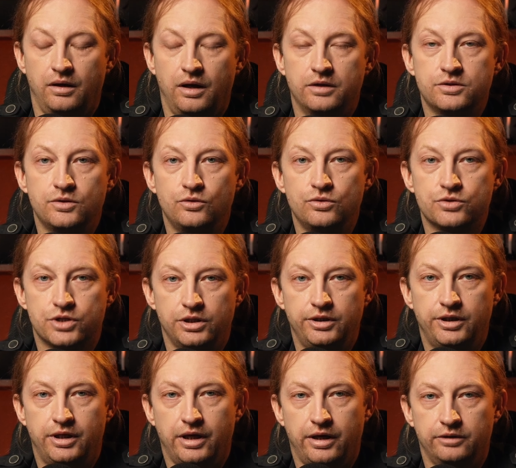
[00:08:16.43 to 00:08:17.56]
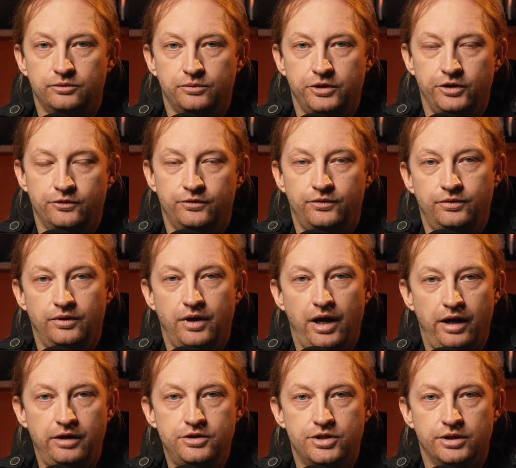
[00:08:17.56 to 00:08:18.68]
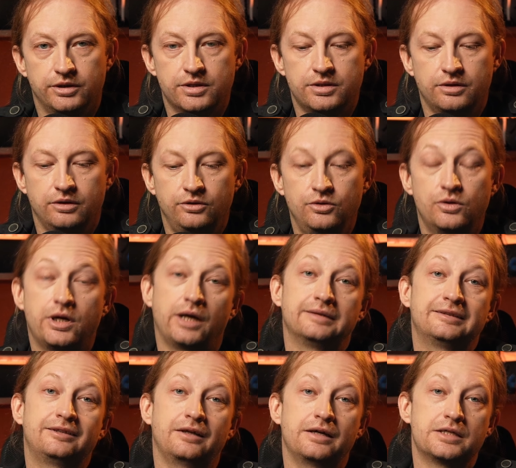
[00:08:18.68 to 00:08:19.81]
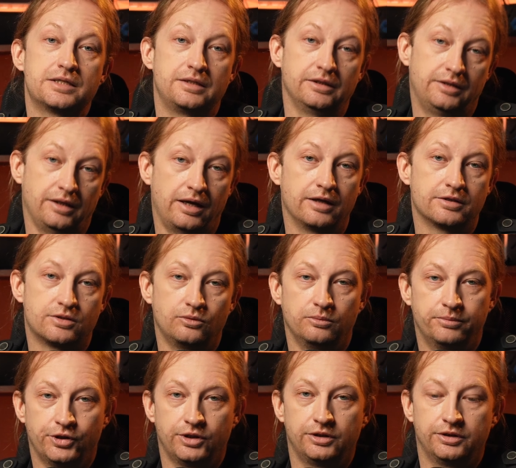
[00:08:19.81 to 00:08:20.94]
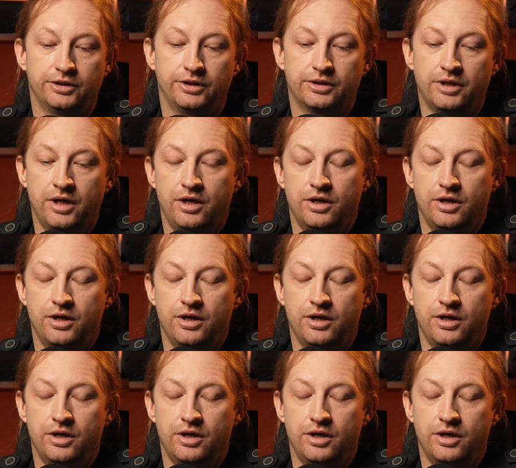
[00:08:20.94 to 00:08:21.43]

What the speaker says: As you usually get with agents, you can test it as you build it.